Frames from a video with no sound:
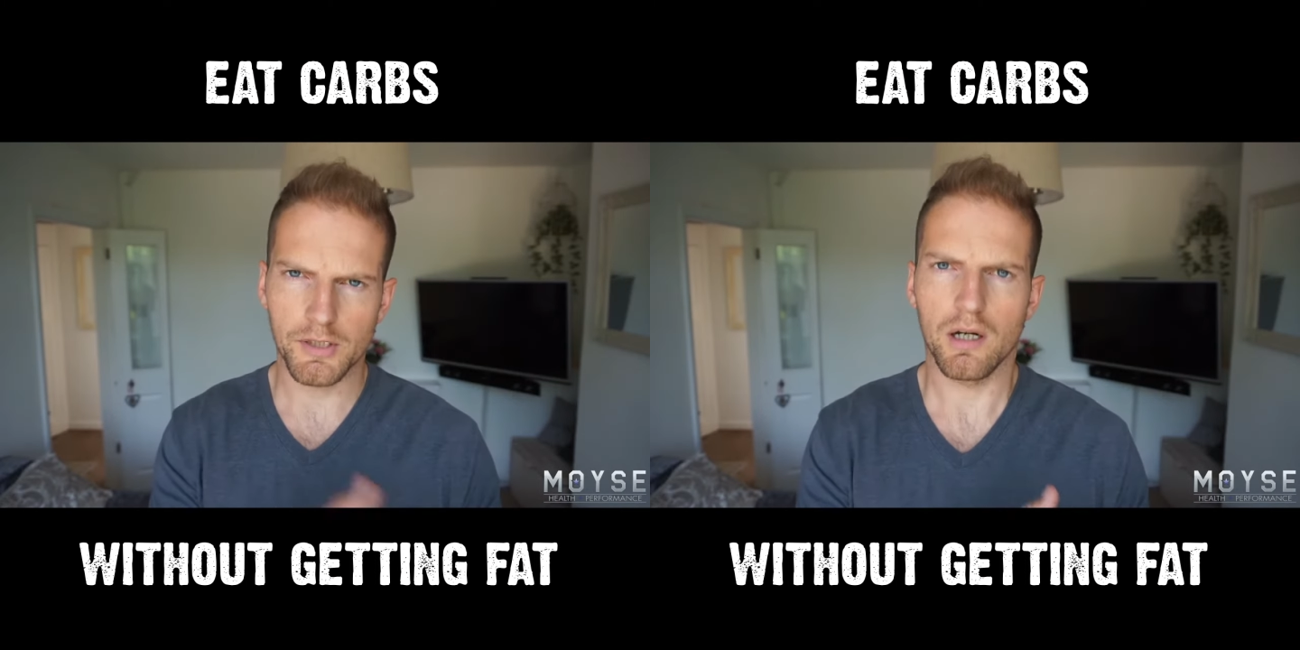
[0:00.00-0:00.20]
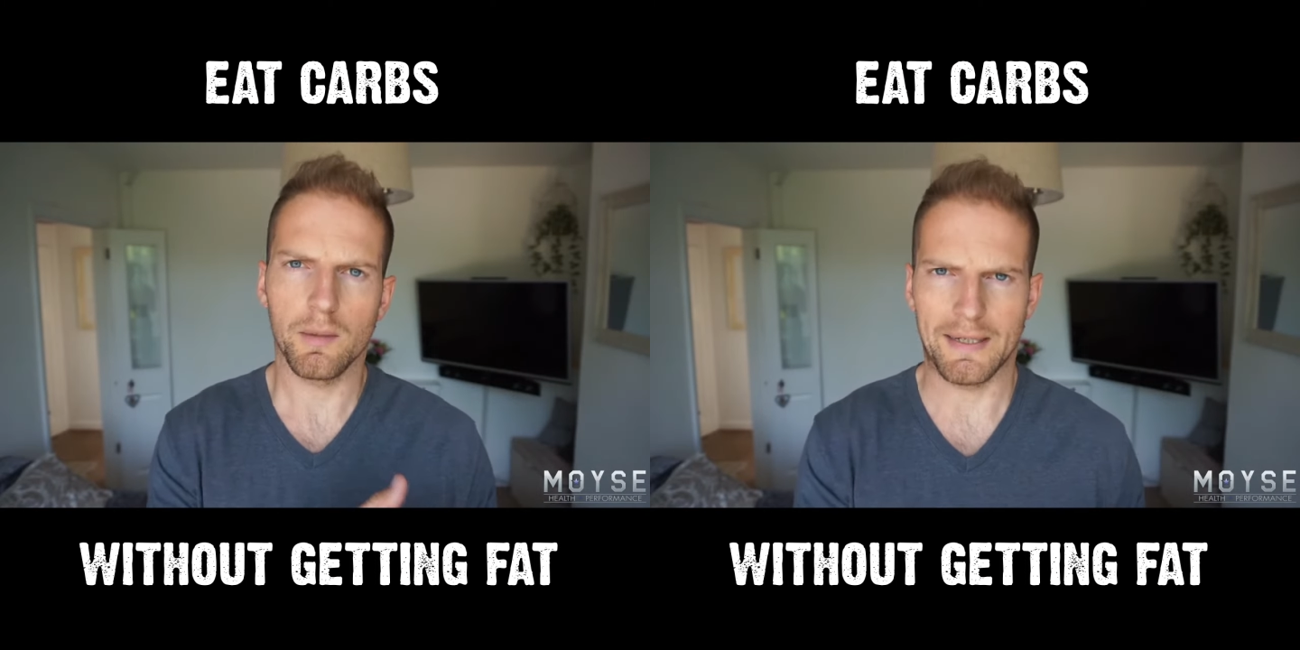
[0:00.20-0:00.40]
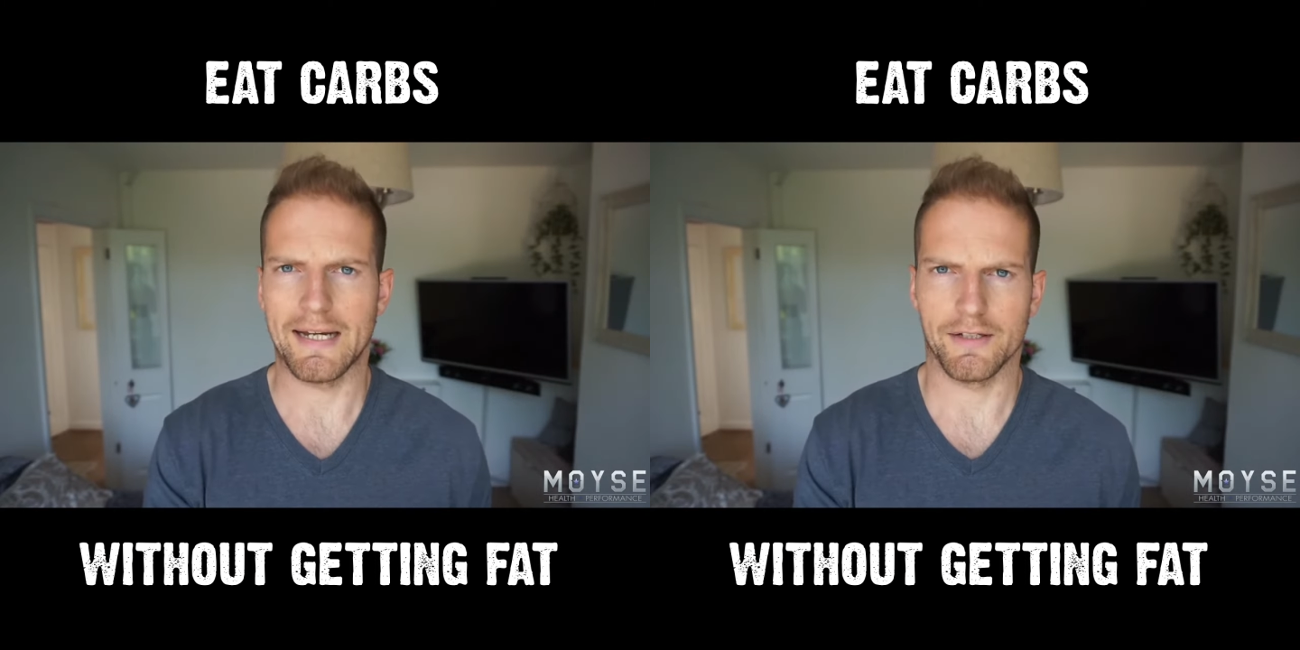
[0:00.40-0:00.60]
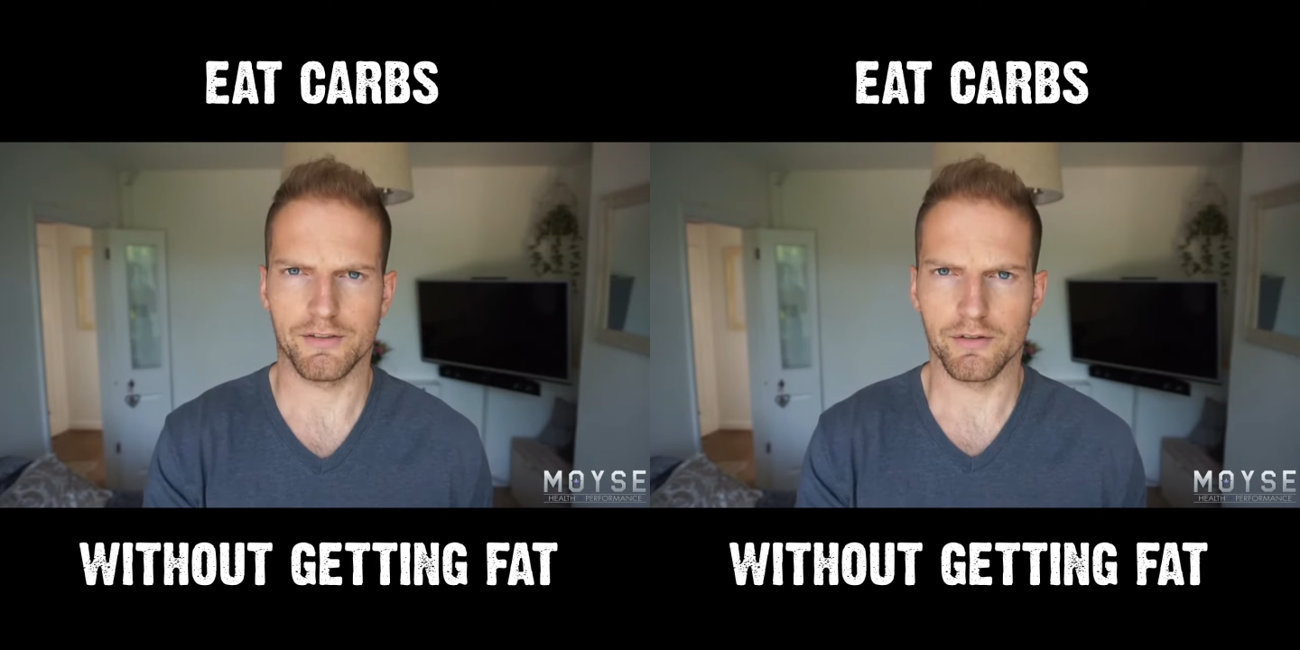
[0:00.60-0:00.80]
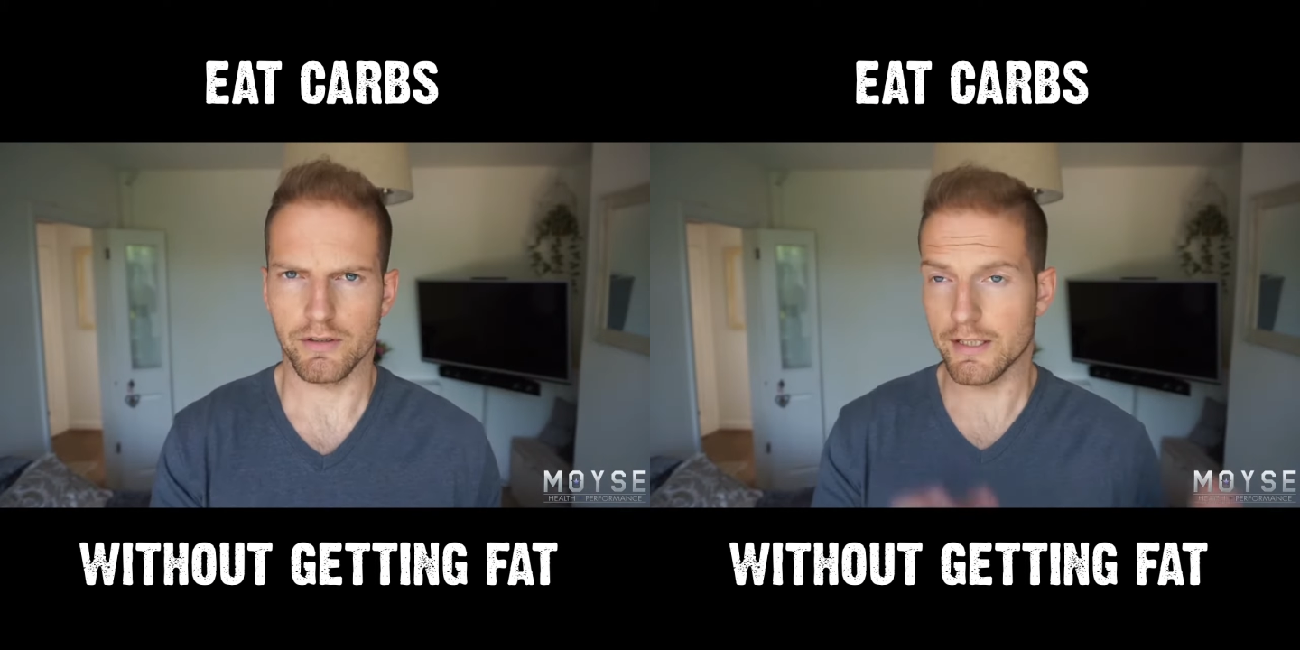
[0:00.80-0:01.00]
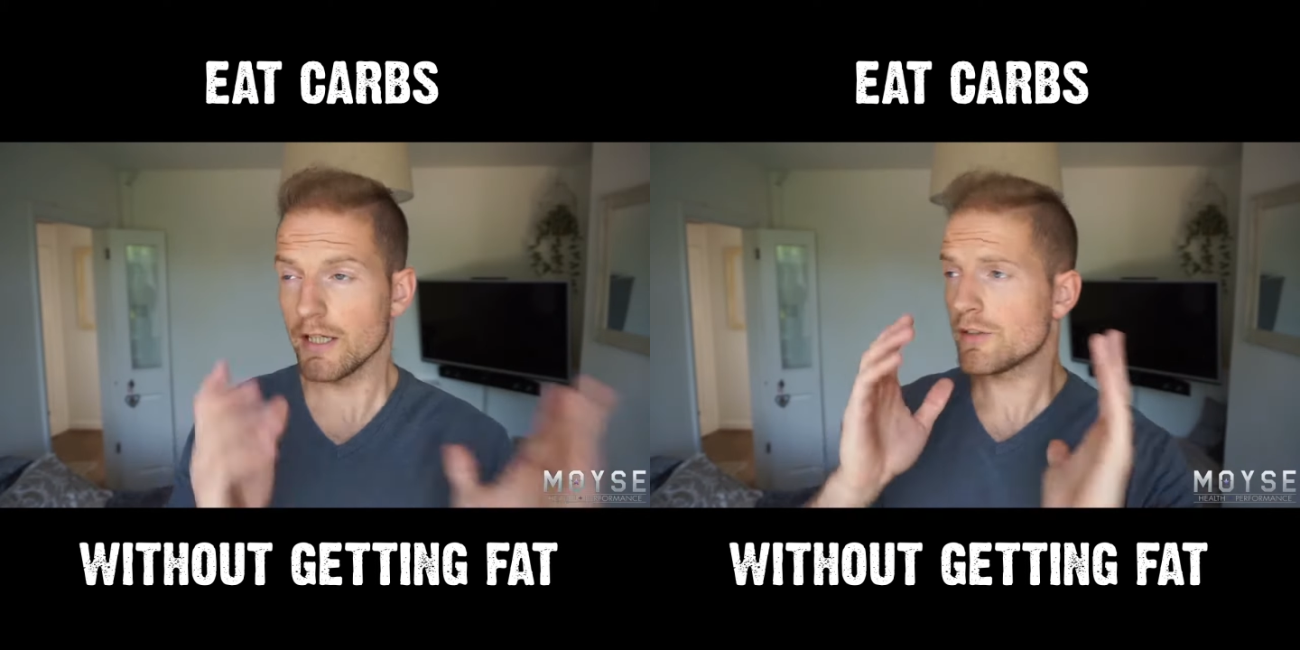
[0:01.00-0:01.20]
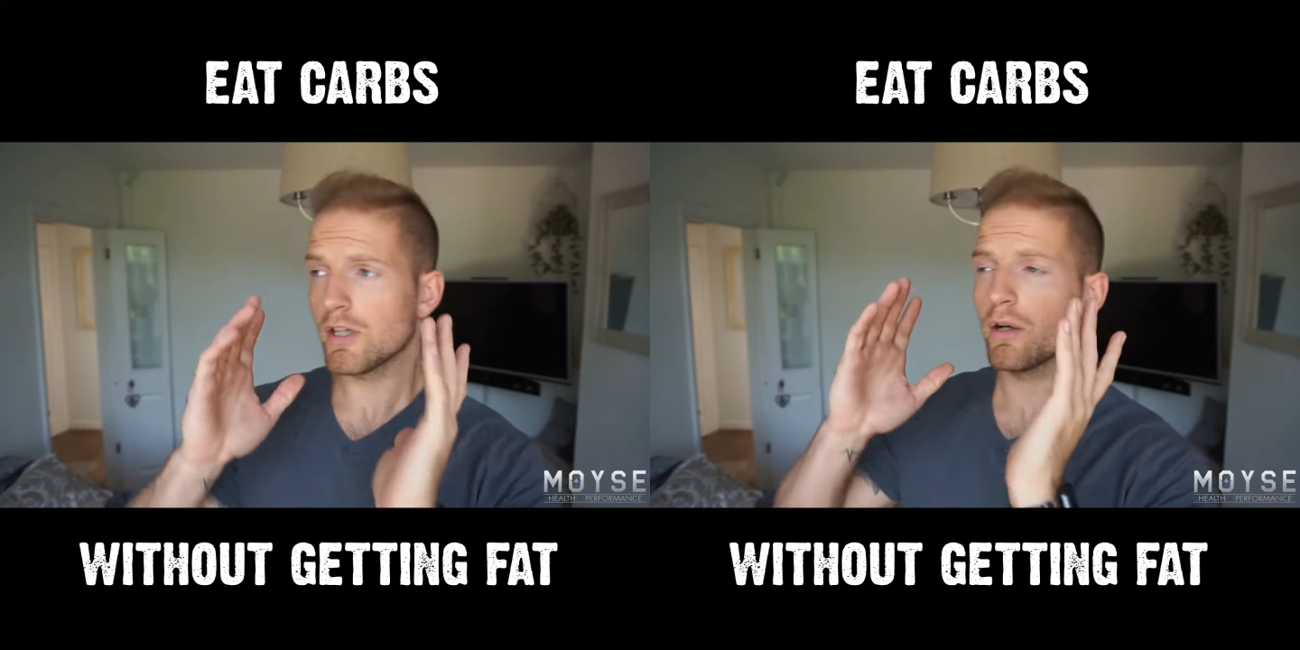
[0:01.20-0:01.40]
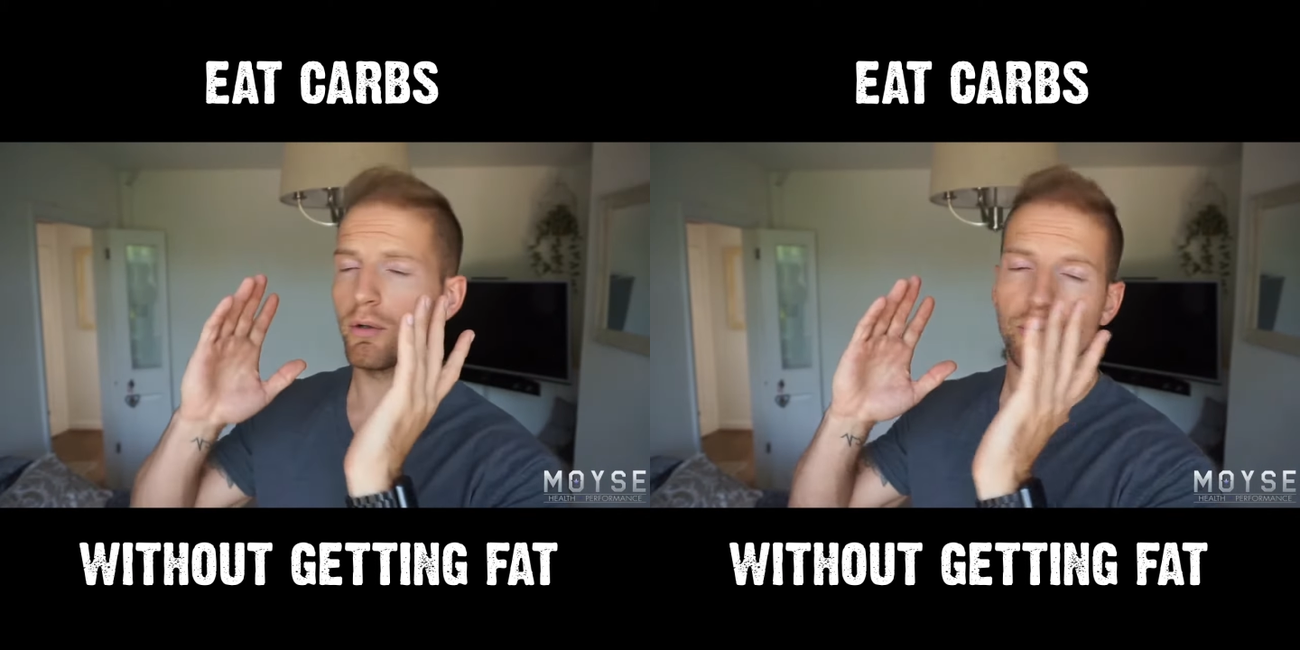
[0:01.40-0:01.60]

are bad. That keto